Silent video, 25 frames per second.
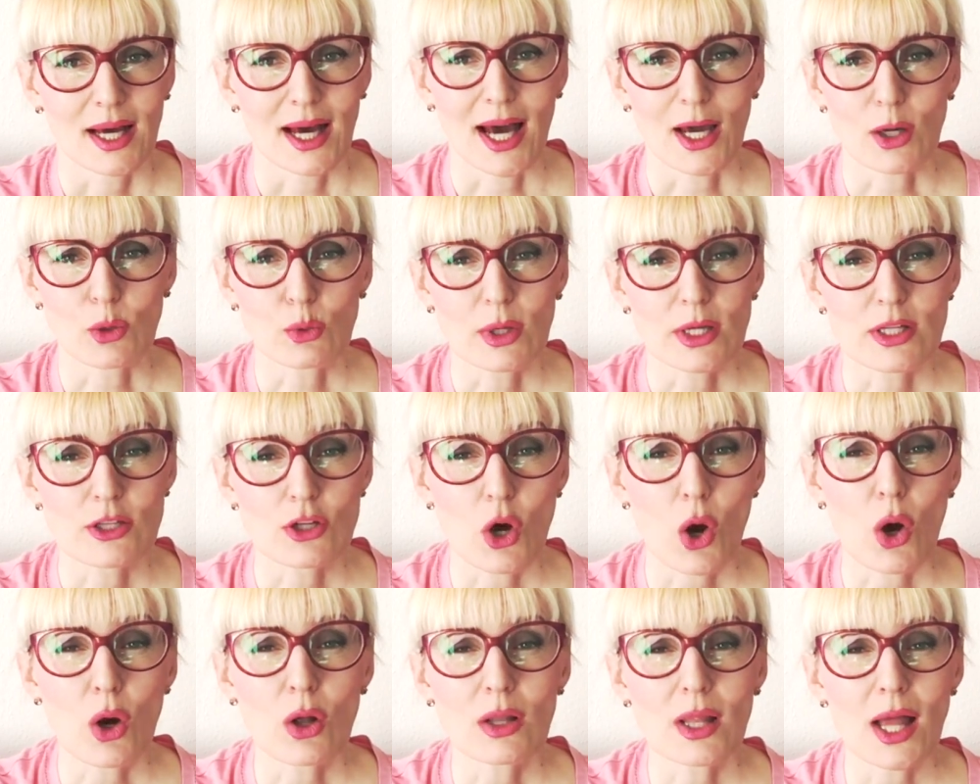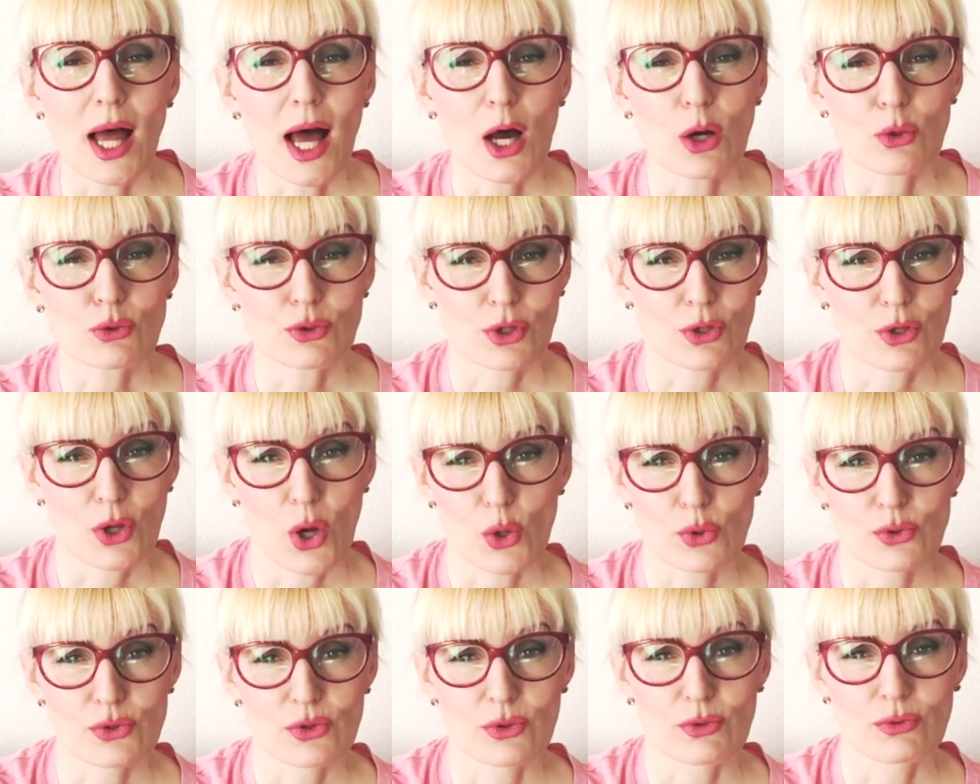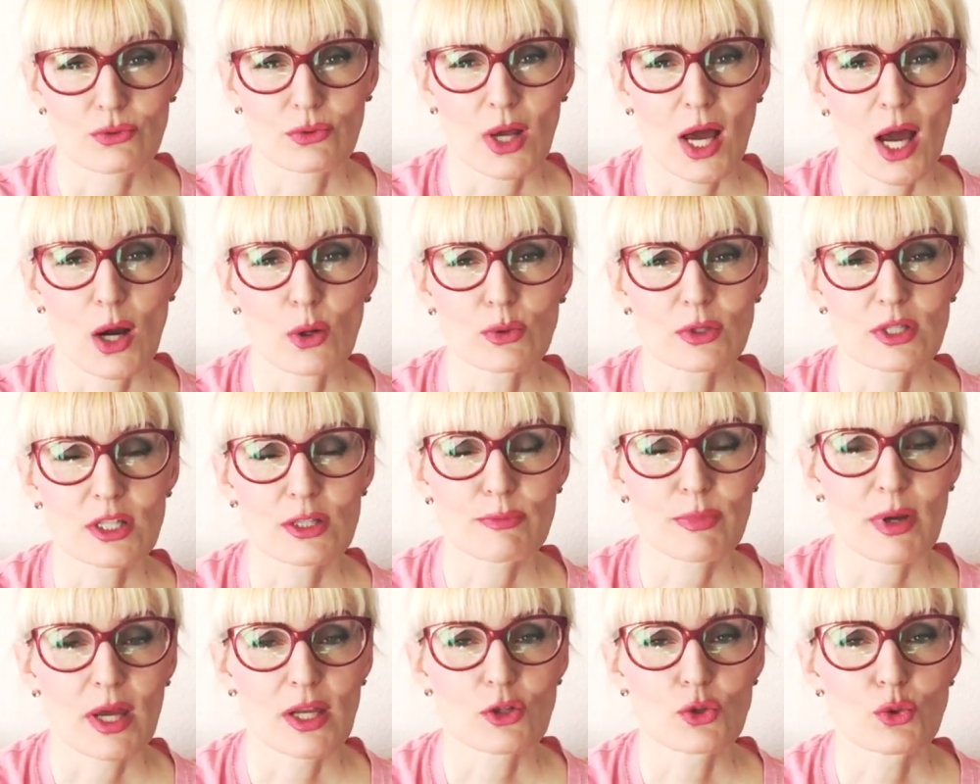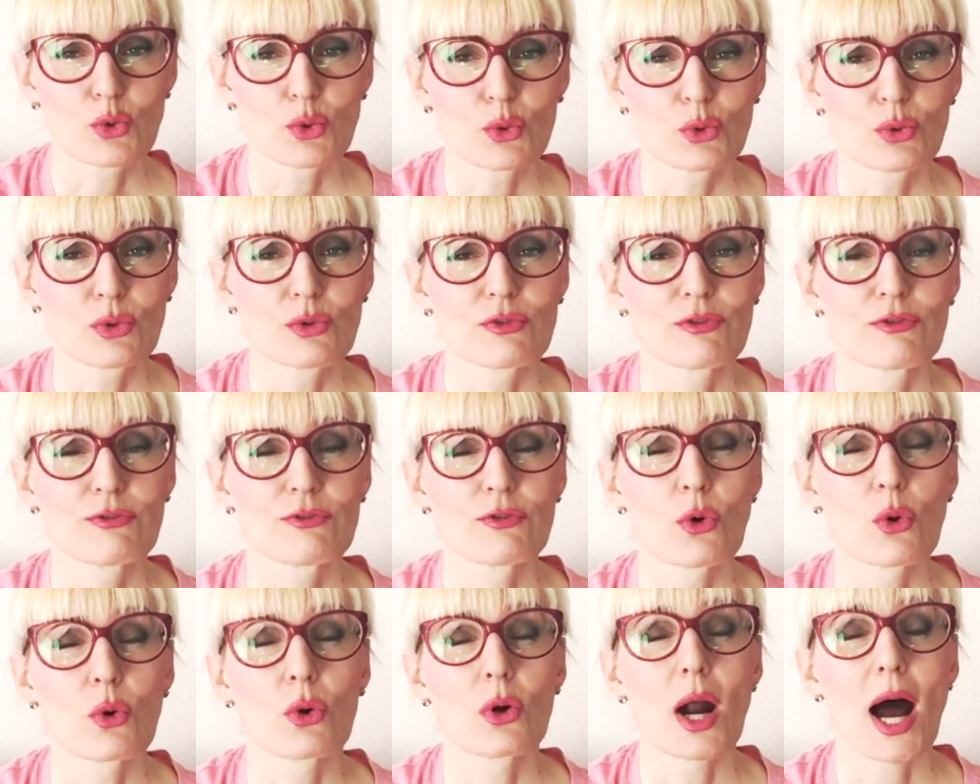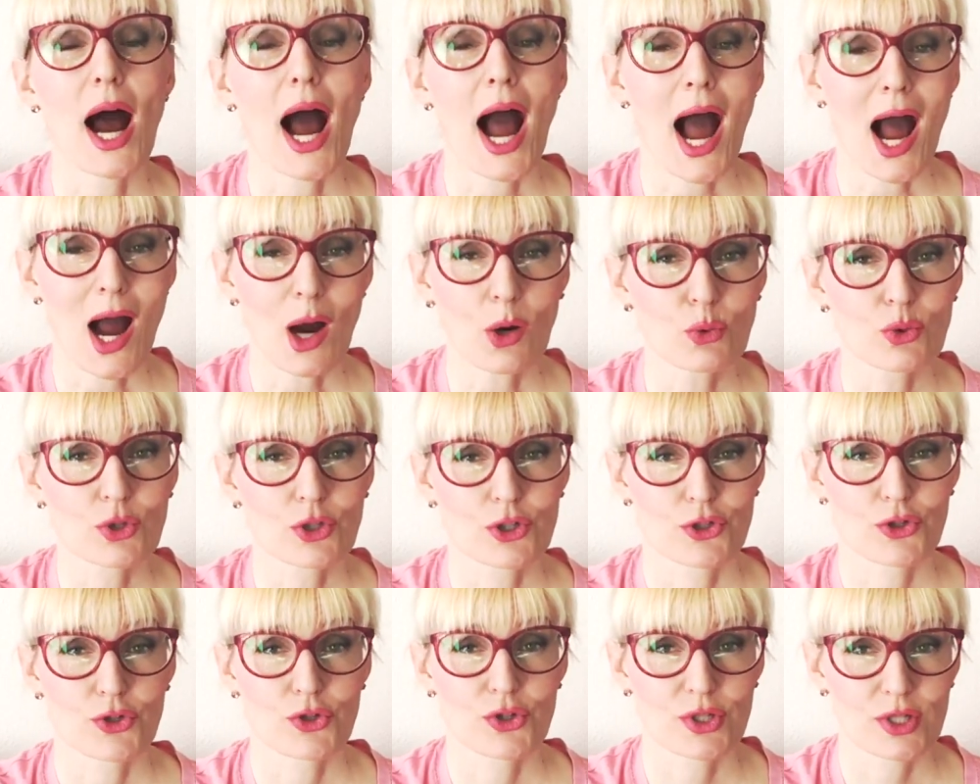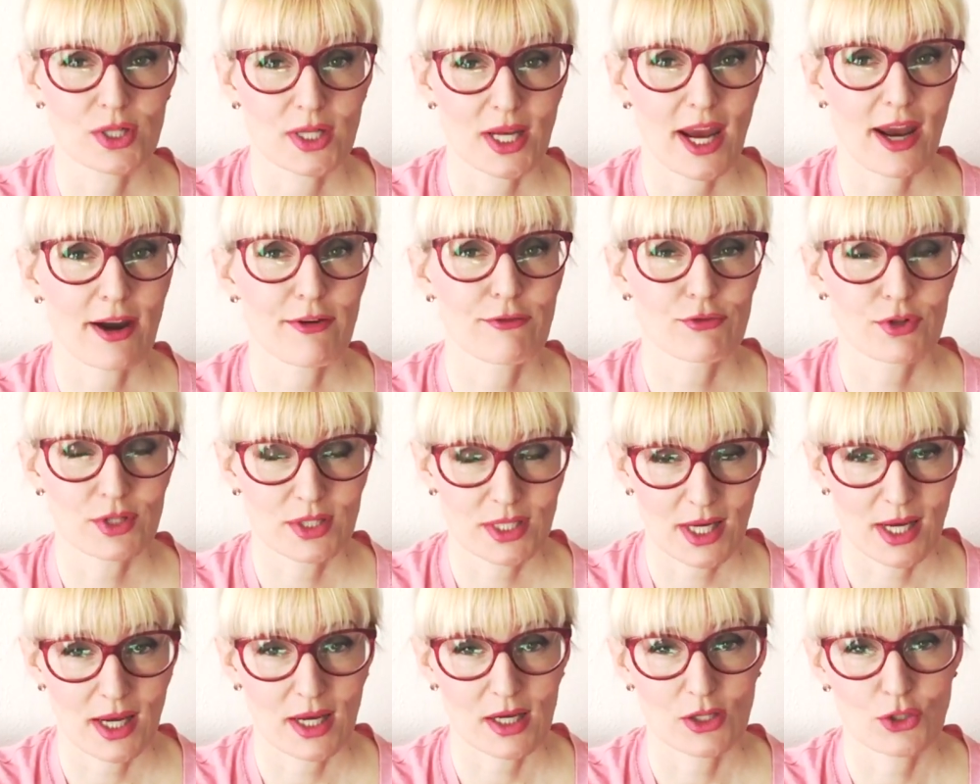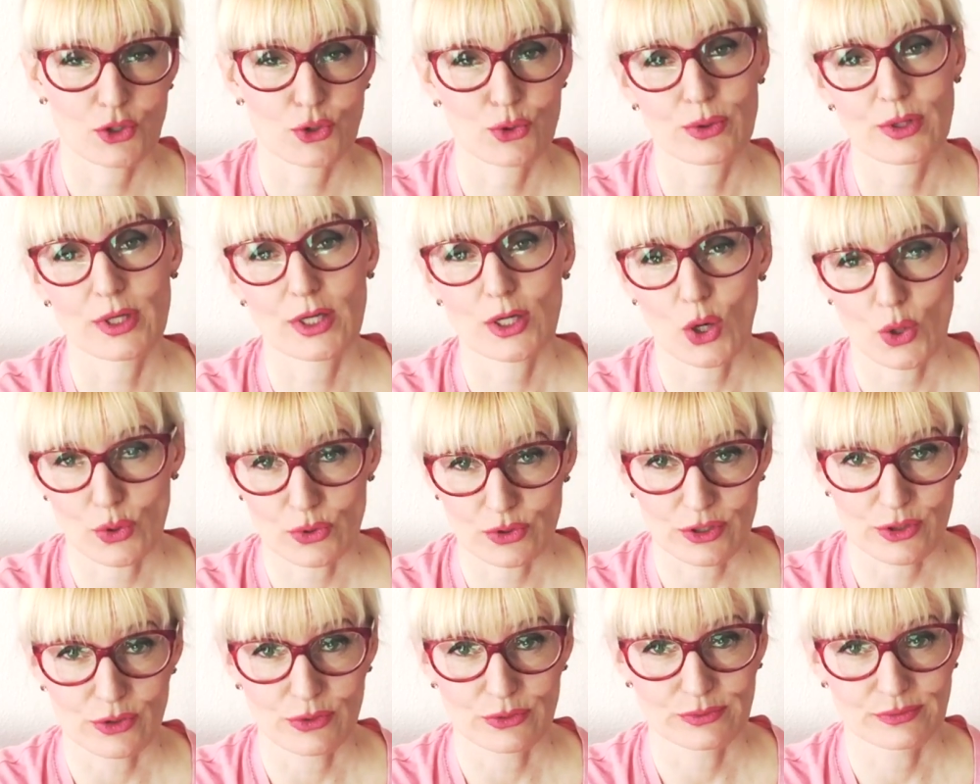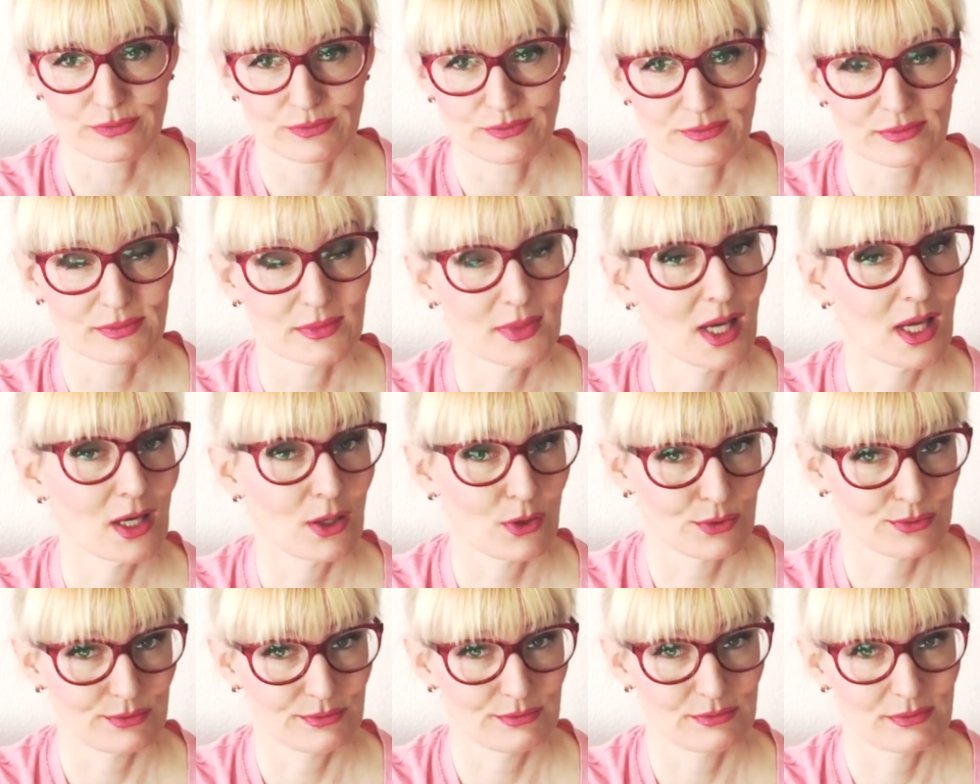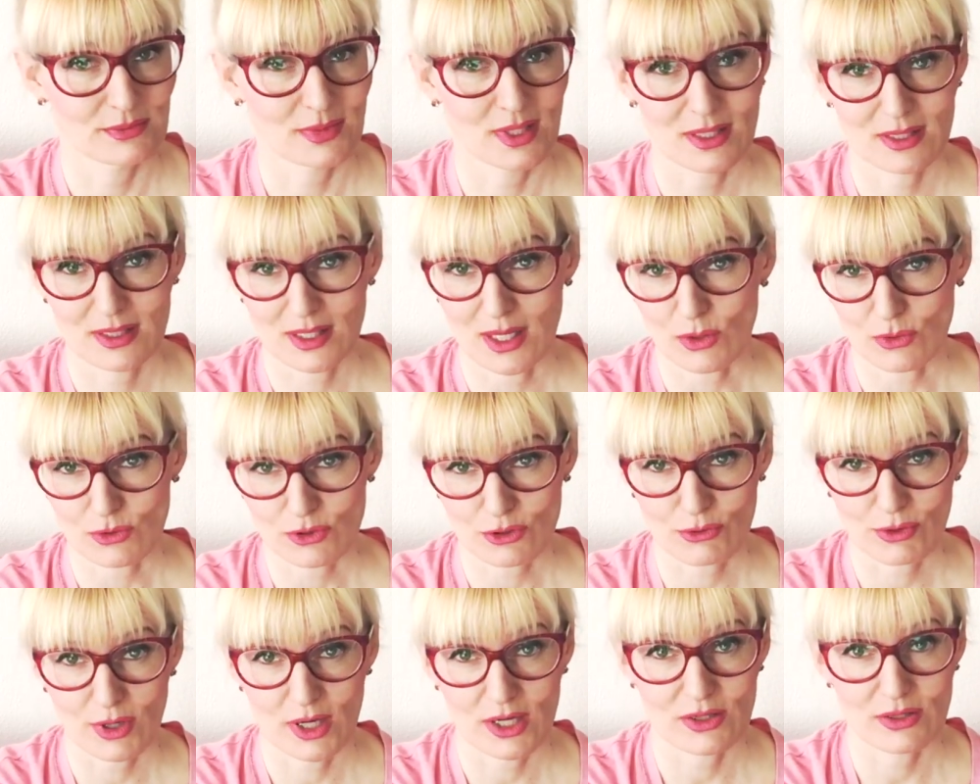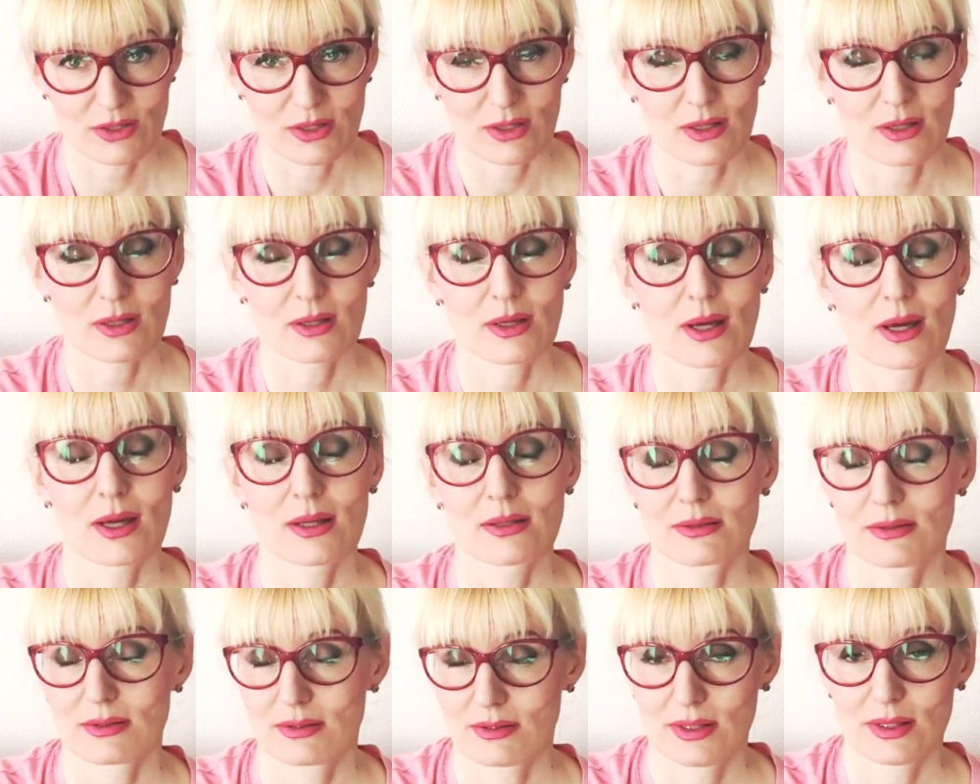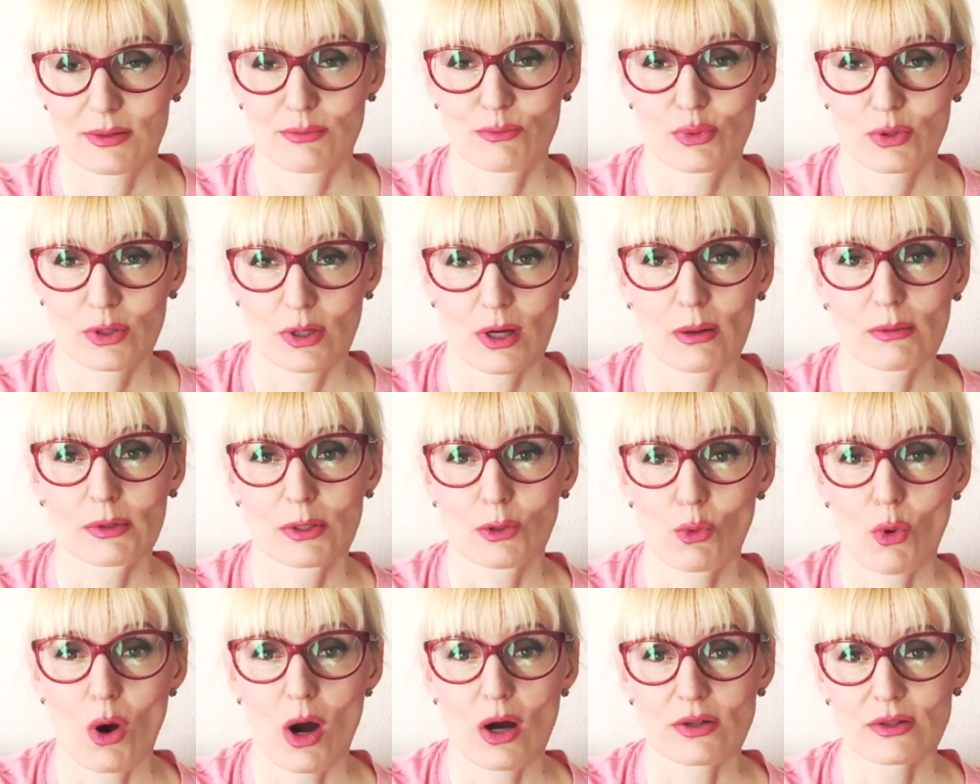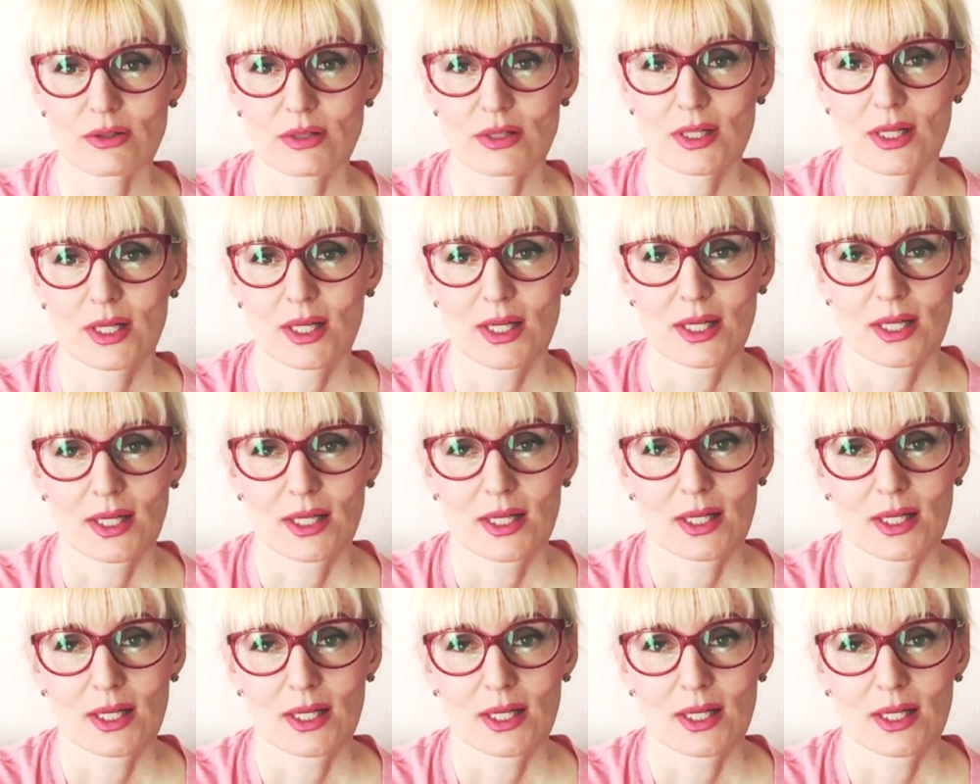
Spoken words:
I went all out on ozone. I would spend 2 to 4 hours every day doing ozone. I know, it sounds crazy, and it probably was.